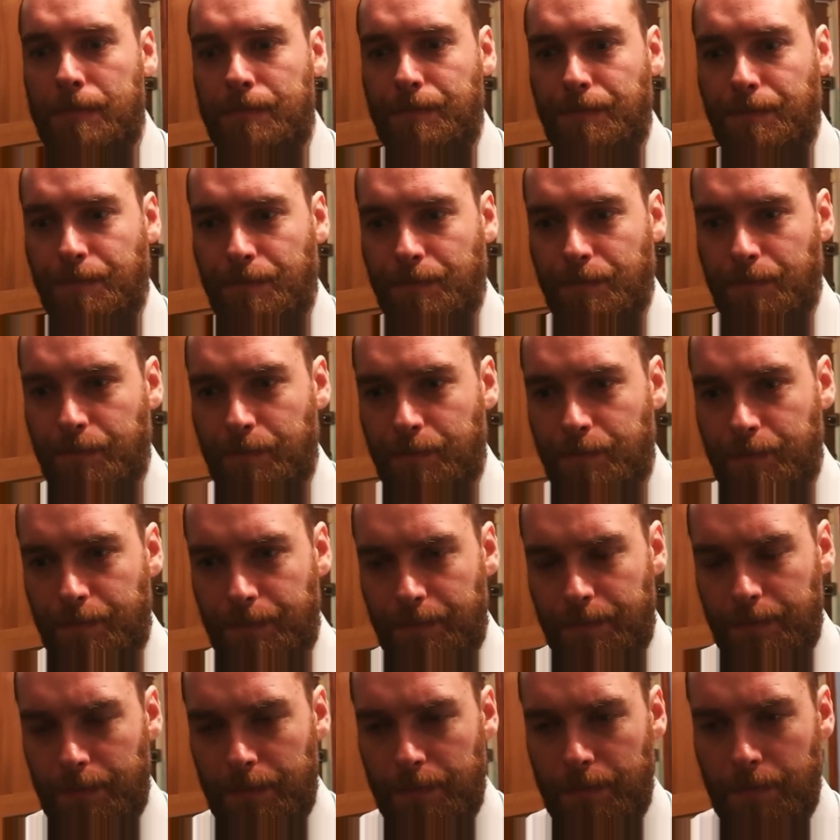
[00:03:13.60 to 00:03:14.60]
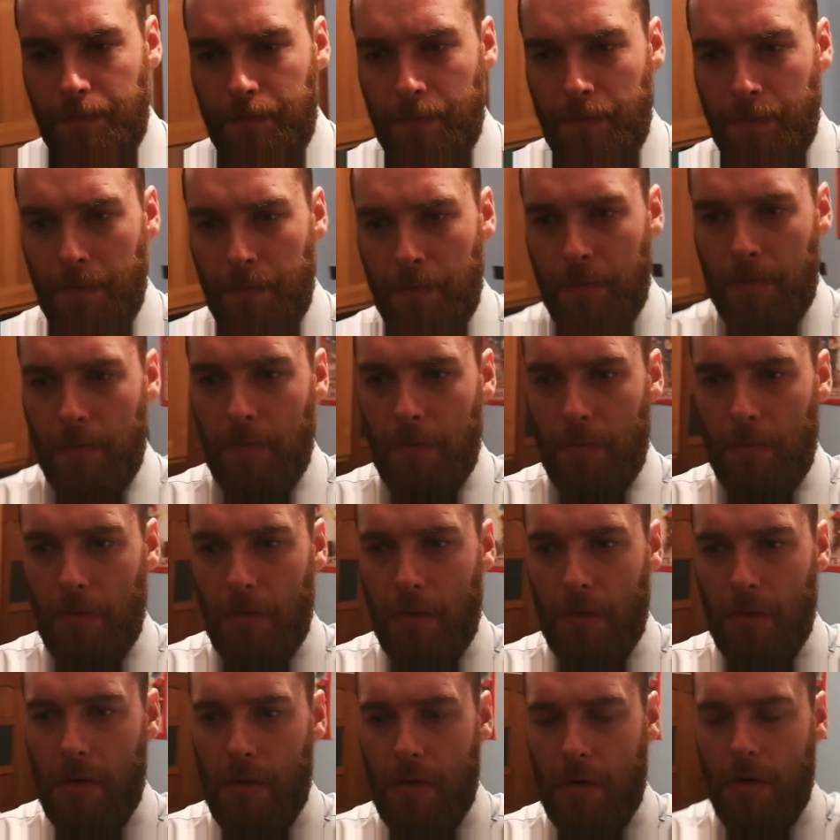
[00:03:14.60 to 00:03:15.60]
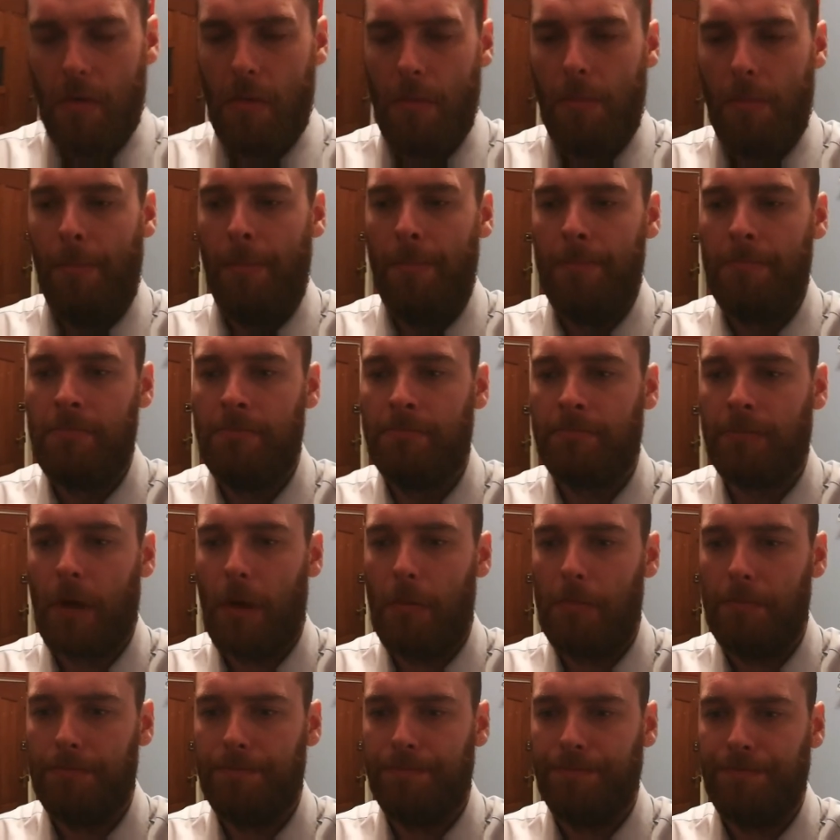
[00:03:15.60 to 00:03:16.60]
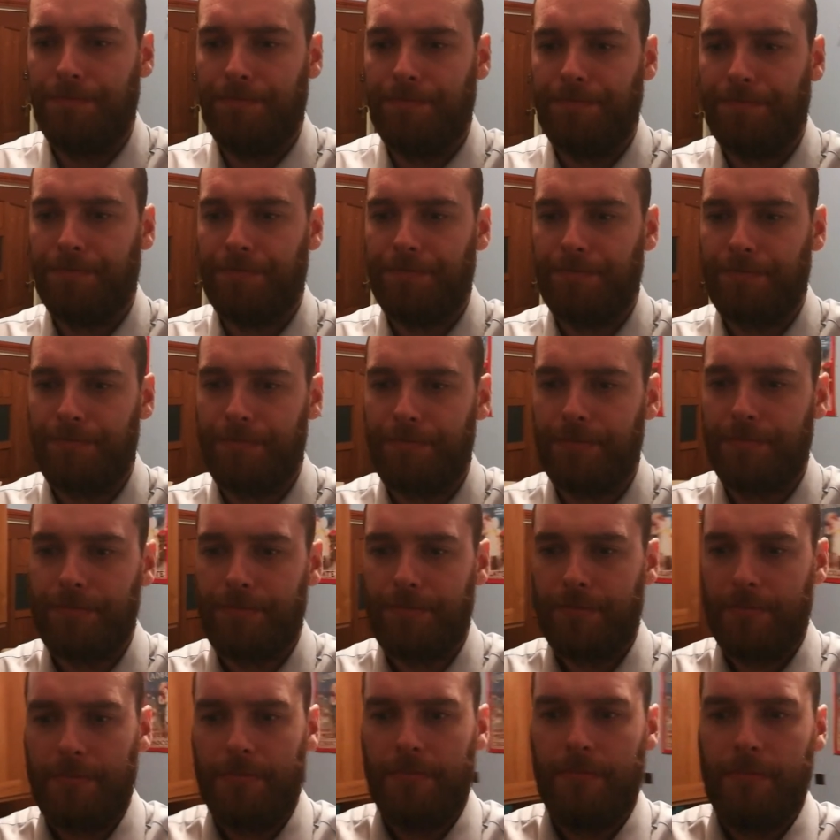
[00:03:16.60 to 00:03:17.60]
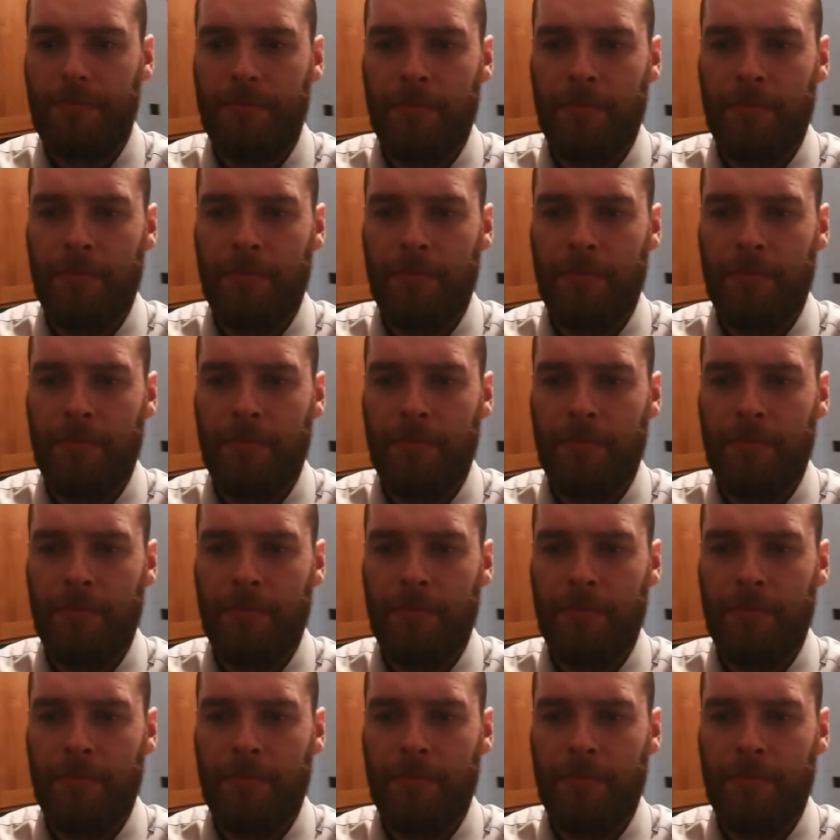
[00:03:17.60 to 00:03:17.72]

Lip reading: (silence)